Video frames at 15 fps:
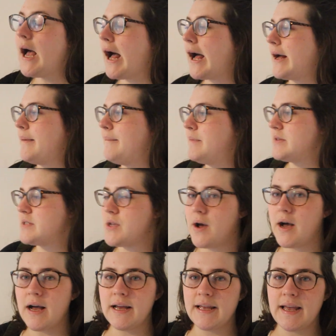So
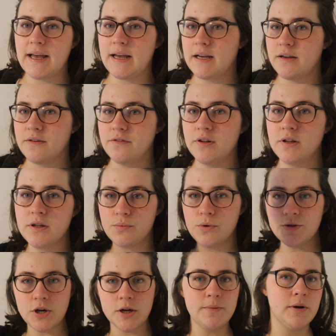I have the
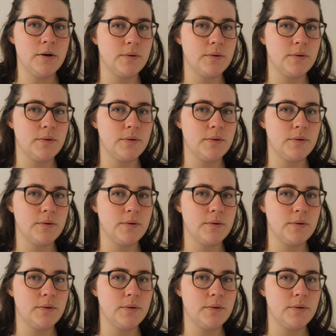wardrobe,